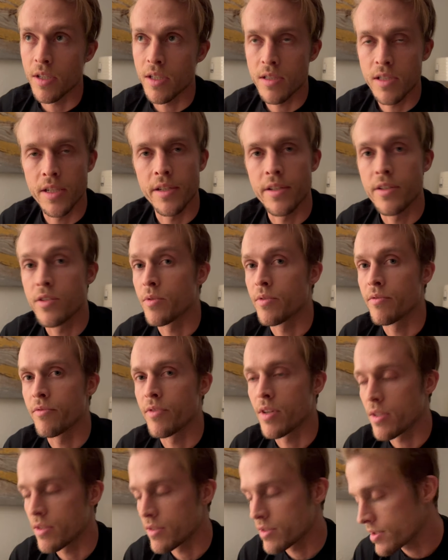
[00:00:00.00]
Lake City to Twin
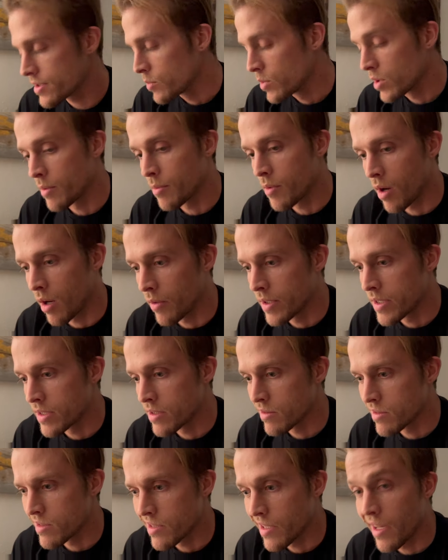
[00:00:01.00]
Falls. look up car
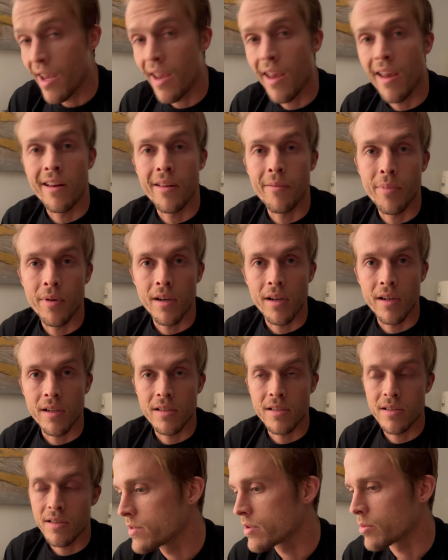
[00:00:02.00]
rentals, it's like 80
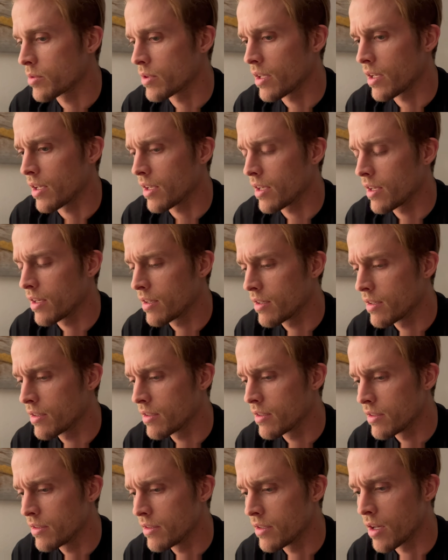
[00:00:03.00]
bucks. So we're like,
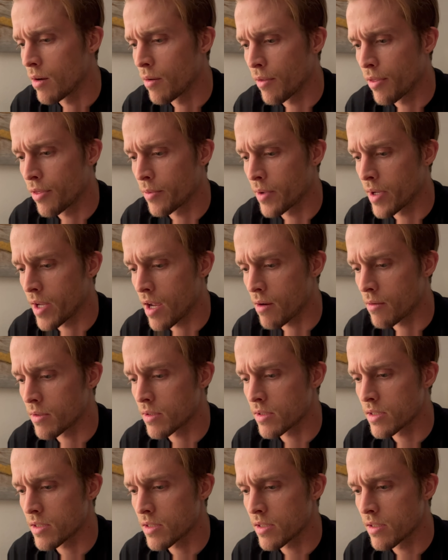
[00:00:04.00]
yo, three
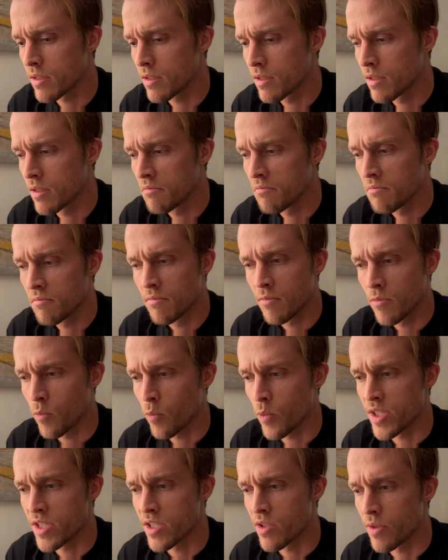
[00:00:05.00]
hours.
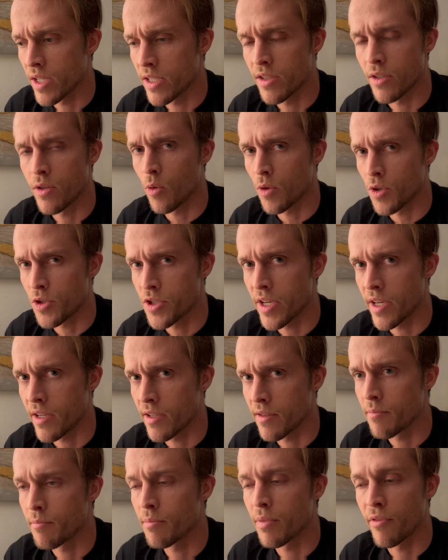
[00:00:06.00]
We still get to course check
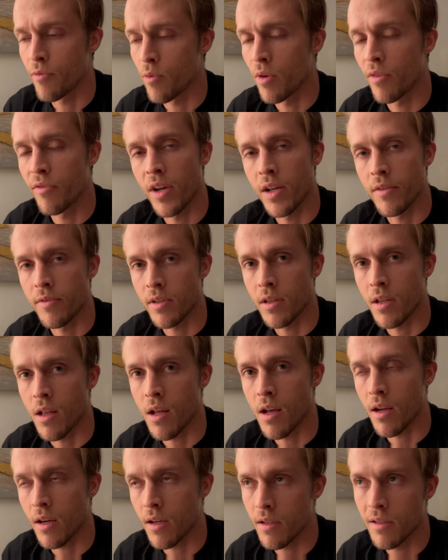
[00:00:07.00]
in before five
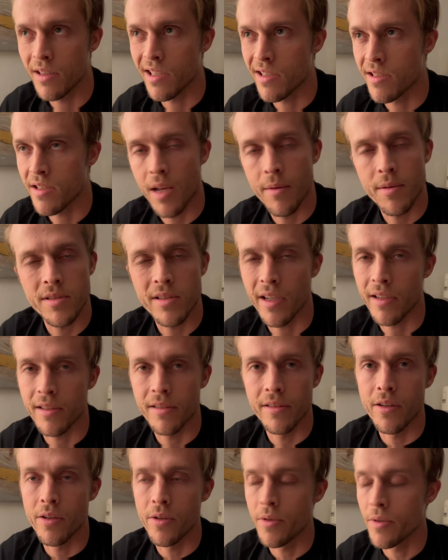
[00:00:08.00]
o'clock. This time it's
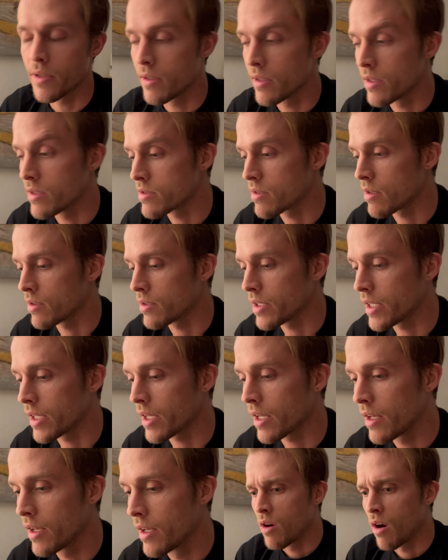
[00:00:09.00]
like noon in Salt
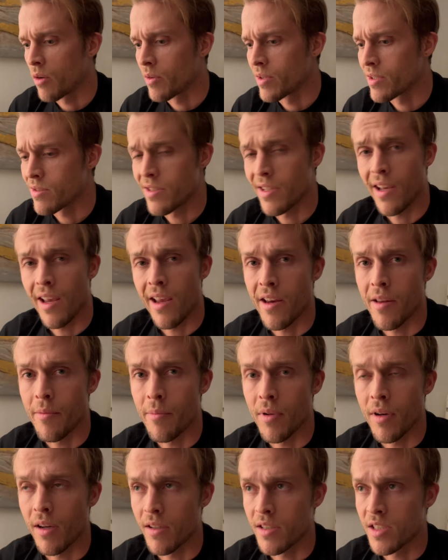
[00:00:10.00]
Lake. Car rental's like 80
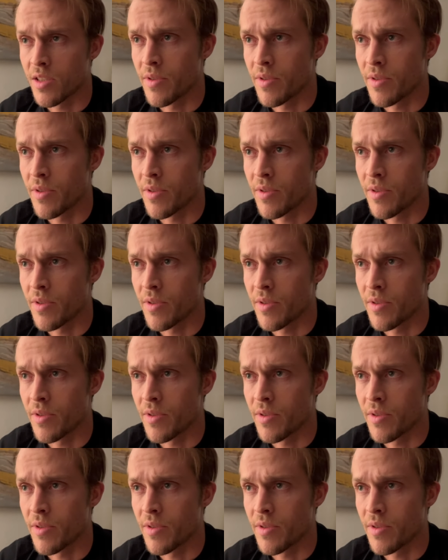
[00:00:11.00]
bucks.